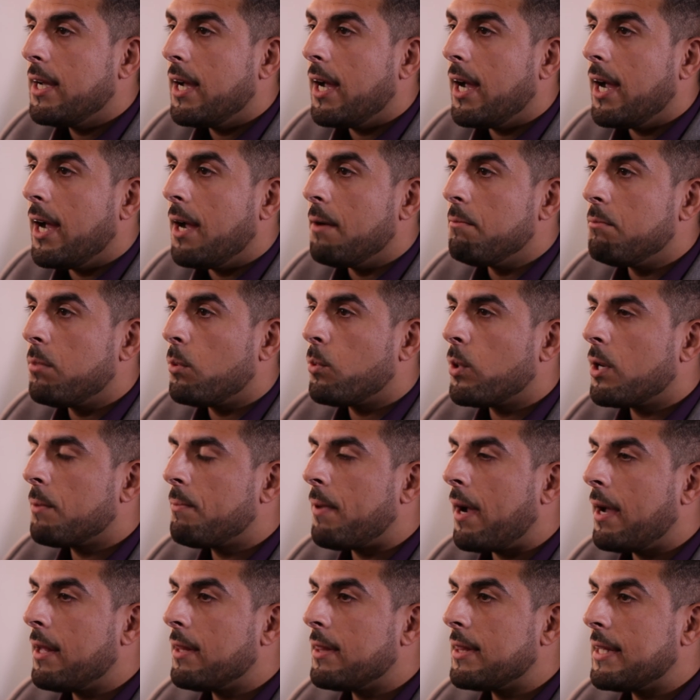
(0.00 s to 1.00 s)
Um, but what
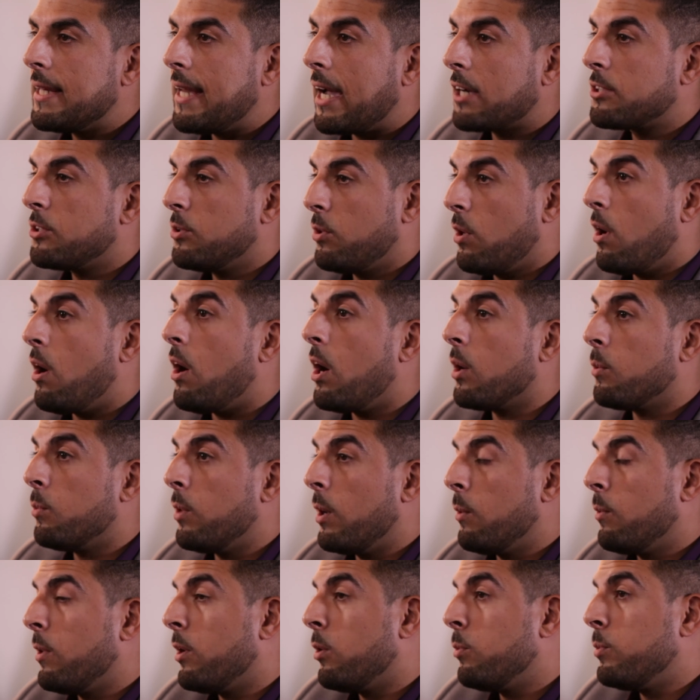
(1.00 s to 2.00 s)
about the actual hardware?
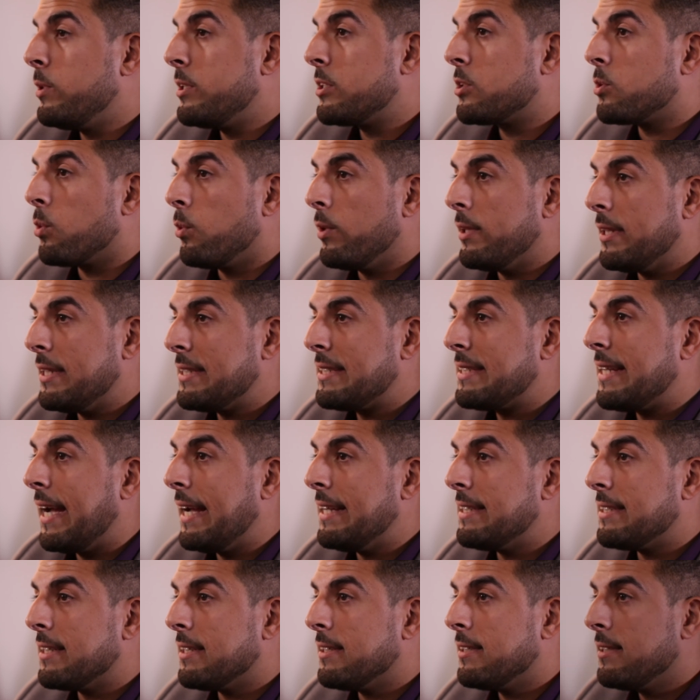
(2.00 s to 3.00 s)
Where are we storing this
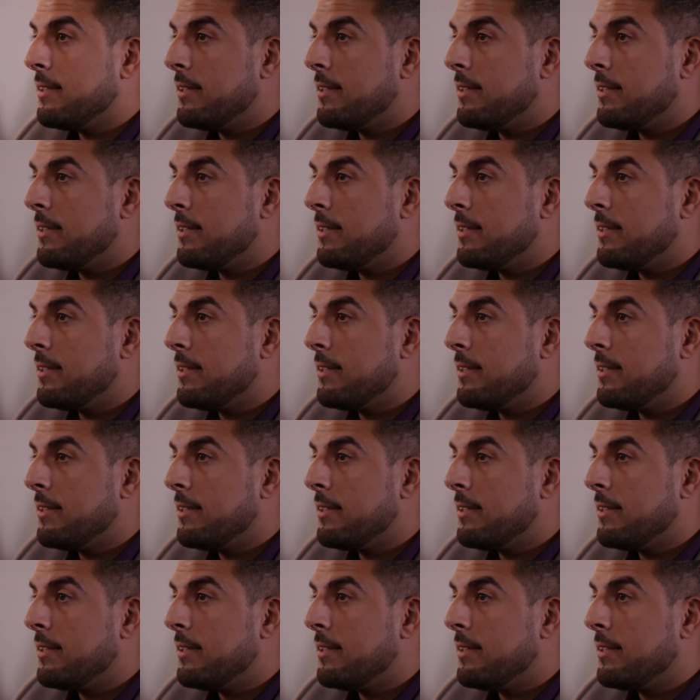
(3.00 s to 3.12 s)
data?